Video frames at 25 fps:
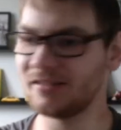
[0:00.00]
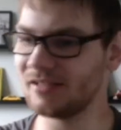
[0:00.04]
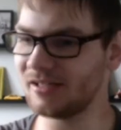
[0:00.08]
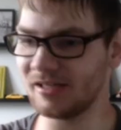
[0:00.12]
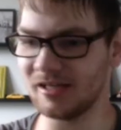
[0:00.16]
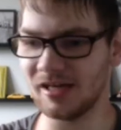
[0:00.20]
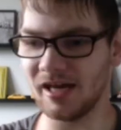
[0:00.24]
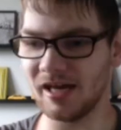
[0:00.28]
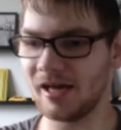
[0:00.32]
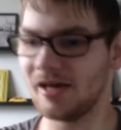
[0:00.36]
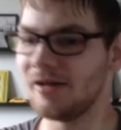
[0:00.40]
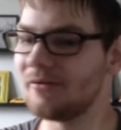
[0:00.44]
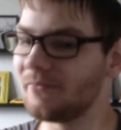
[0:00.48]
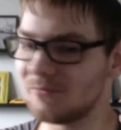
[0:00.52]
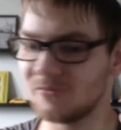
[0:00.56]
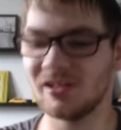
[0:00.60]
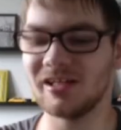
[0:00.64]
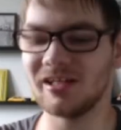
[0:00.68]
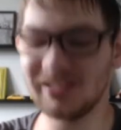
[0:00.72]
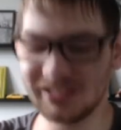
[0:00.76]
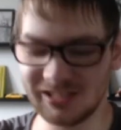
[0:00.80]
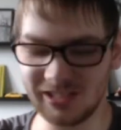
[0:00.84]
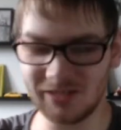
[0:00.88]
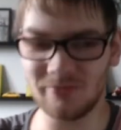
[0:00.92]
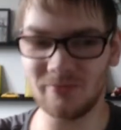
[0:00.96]
Uh,
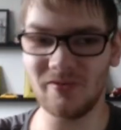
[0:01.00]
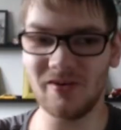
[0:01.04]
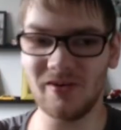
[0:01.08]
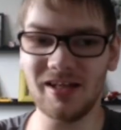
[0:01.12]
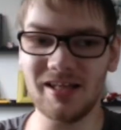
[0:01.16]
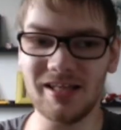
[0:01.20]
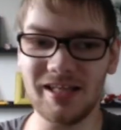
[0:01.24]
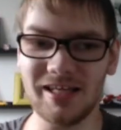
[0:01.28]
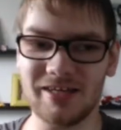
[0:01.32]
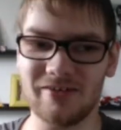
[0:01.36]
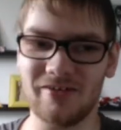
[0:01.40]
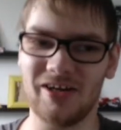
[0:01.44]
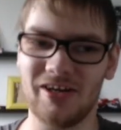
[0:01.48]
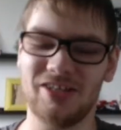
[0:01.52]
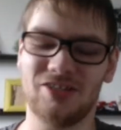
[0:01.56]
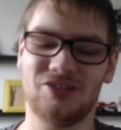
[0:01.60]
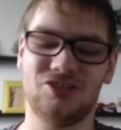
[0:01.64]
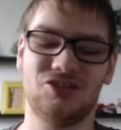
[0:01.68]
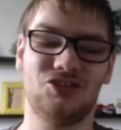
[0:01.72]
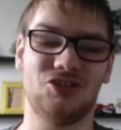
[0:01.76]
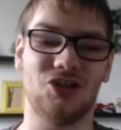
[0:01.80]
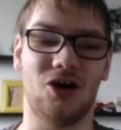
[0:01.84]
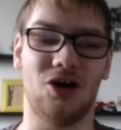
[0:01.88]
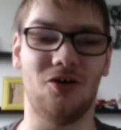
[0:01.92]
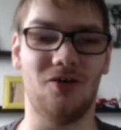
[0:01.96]
it's a really great
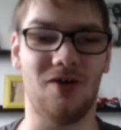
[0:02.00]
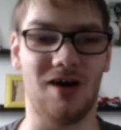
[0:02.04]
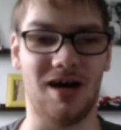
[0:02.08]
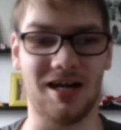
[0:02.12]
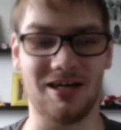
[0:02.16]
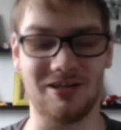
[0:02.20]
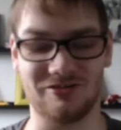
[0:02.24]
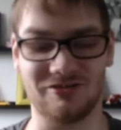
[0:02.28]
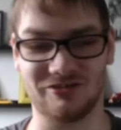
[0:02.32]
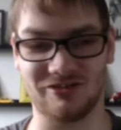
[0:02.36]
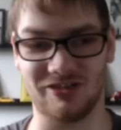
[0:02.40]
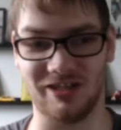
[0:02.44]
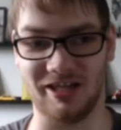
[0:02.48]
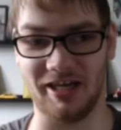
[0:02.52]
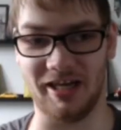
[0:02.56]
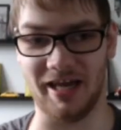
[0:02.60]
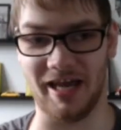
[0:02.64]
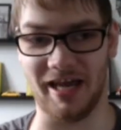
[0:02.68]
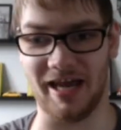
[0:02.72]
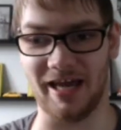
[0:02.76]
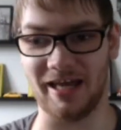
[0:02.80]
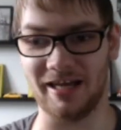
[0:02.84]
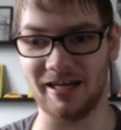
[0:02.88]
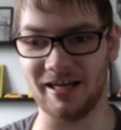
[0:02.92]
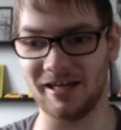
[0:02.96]
show, honestly,
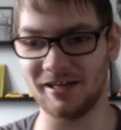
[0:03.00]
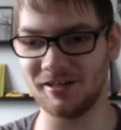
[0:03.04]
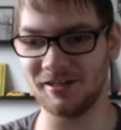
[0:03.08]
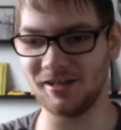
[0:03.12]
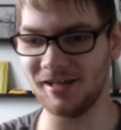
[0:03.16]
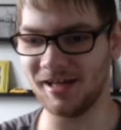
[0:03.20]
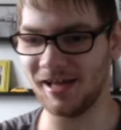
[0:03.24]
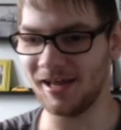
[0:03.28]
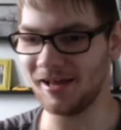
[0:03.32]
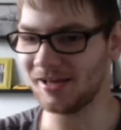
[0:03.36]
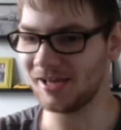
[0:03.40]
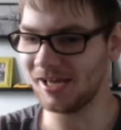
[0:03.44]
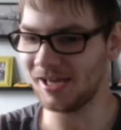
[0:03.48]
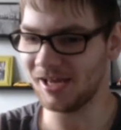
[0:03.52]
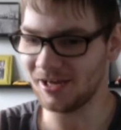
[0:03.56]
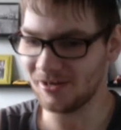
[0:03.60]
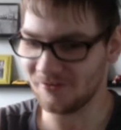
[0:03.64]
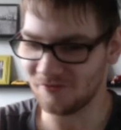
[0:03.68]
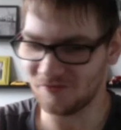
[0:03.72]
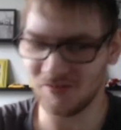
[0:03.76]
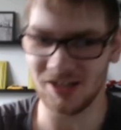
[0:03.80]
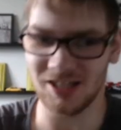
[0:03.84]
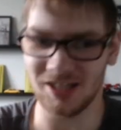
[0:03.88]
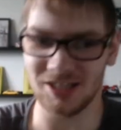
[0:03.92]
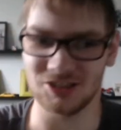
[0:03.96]
and I, I kind of
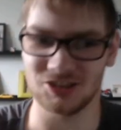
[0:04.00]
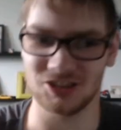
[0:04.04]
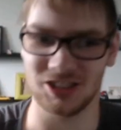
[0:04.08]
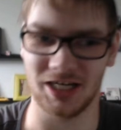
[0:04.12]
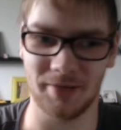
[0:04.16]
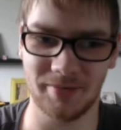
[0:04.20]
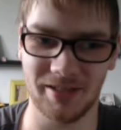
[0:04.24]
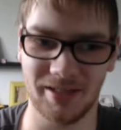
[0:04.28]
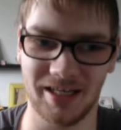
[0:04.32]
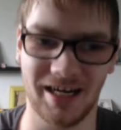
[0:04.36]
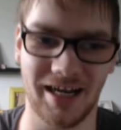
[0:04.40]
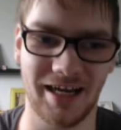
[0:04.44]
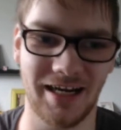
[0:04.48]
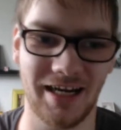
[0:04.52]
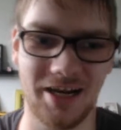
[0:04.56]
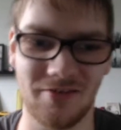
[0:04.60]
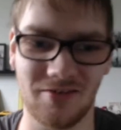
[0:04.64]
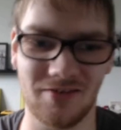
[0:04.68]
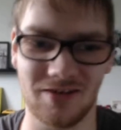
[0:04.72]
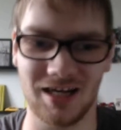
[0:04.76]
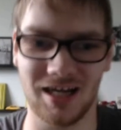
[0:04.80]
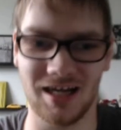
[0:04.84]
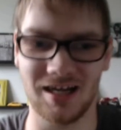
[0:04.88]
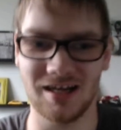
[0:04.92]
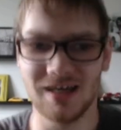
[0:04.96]
feel ashamed that I never
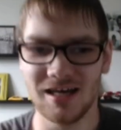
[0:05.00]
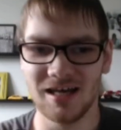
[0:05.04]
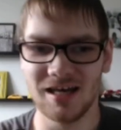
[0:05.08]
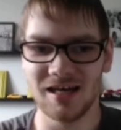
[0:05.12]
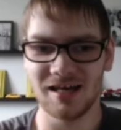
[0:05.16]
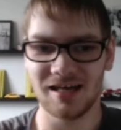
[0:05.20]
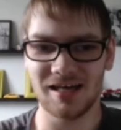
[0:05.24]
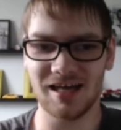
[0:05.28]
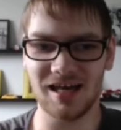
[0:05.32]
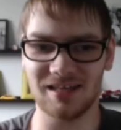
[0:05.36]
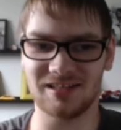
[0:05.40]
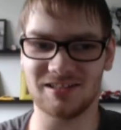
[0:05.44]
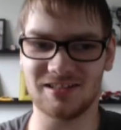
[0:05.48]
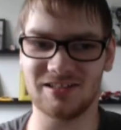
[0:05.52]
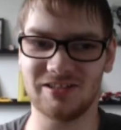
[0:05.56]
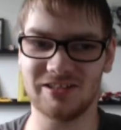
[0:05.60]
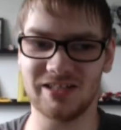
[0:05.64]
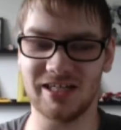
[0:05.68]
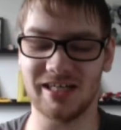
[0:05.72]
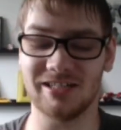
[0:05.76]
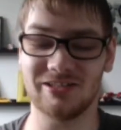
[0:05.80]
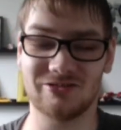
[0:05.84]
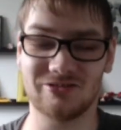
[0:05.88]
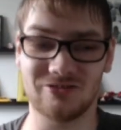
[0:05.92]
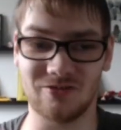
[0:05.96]
got got the
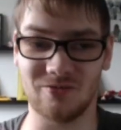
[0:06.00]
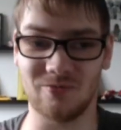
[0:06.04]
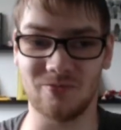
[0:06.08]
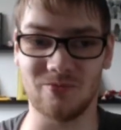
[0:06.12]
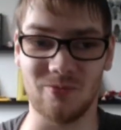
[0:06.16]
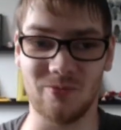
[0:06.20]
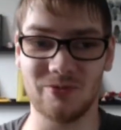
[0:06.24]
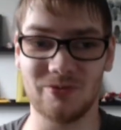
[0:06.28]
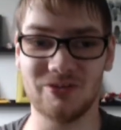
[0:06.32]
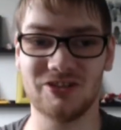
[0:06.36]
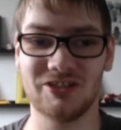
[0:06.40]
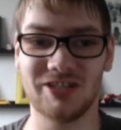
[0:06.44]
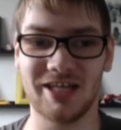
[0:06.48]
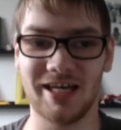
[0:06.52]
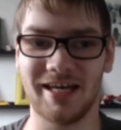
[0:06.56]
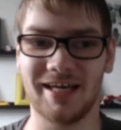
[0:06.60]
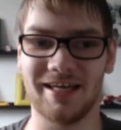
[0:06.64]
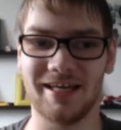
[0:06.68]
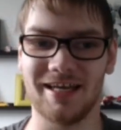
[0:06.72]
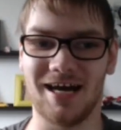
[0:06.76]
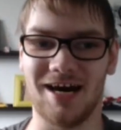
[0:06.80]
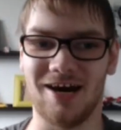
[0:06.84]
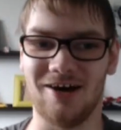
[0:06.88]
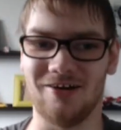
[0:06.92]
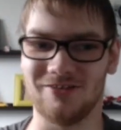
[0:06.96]
chance to check it
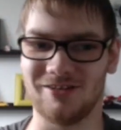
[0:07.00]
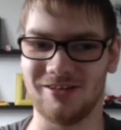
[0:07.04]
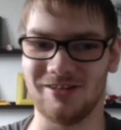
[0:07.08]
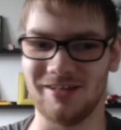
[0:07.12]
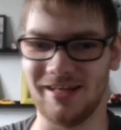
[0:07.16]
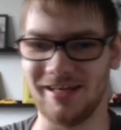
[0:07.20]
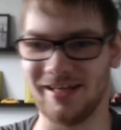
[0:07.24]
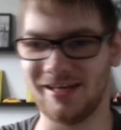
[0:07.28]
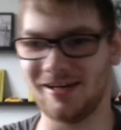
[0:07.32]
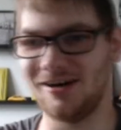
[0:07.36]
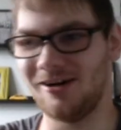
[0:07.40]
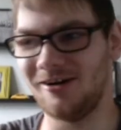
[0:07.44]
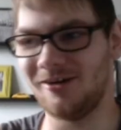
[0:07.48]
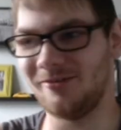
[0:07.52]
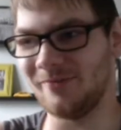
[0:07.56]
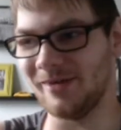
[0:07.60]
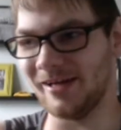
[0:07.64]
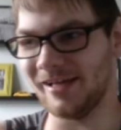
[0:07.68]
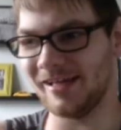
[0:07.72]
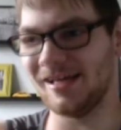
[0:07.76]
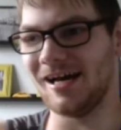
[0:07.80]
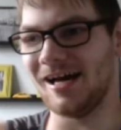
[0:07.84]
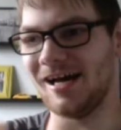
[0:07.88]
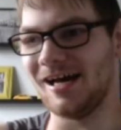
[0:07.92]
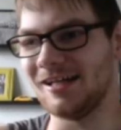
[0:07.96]
out. Like, oh my
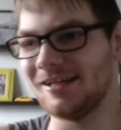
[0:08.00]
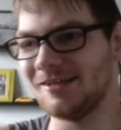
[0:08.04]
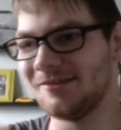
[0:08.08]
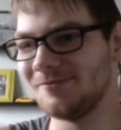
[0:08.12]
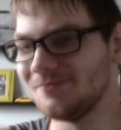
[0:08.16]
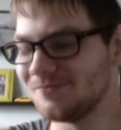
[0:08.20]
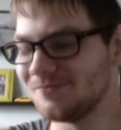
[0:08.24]
god.